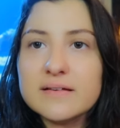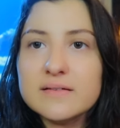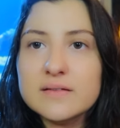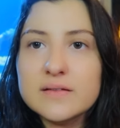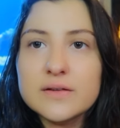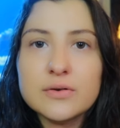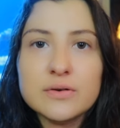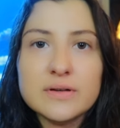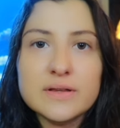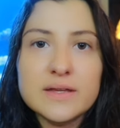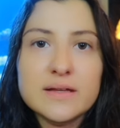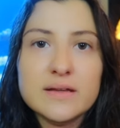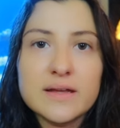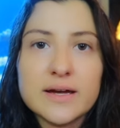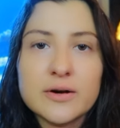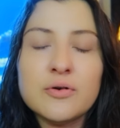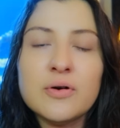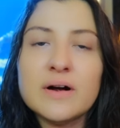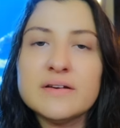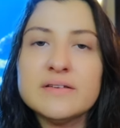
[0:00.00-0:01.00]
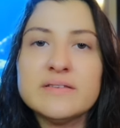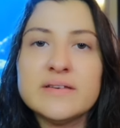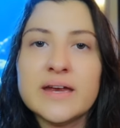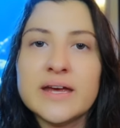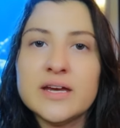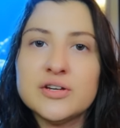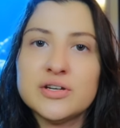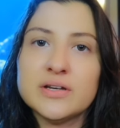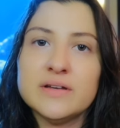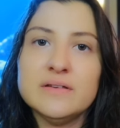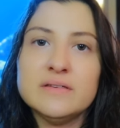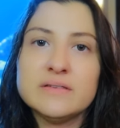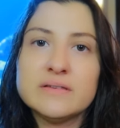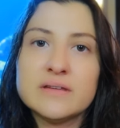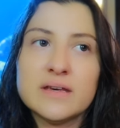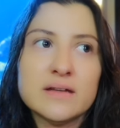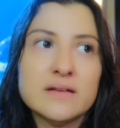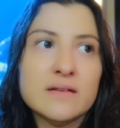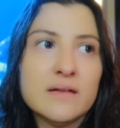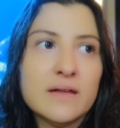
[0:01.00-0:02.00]
literally like crustaceans
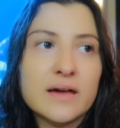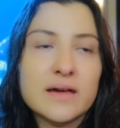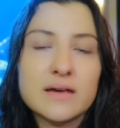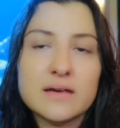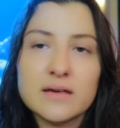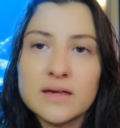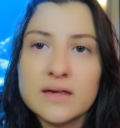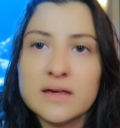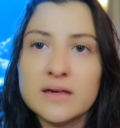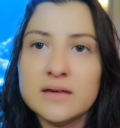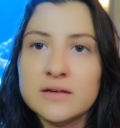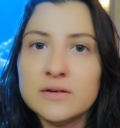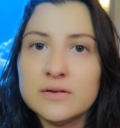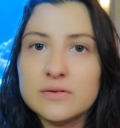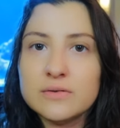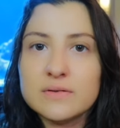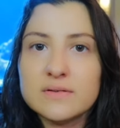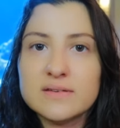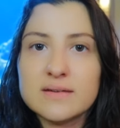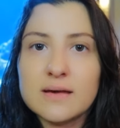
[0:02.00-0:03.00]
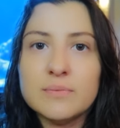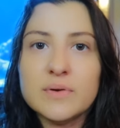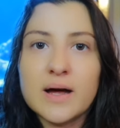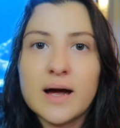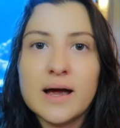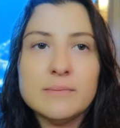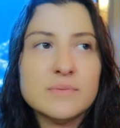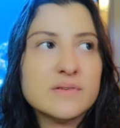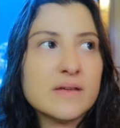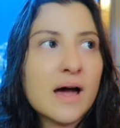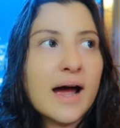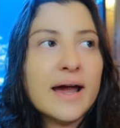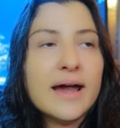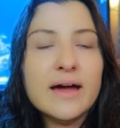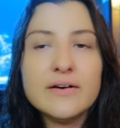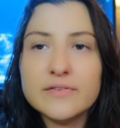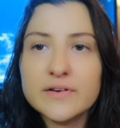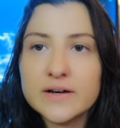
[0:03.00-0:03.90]
can like hit you sometimes. I have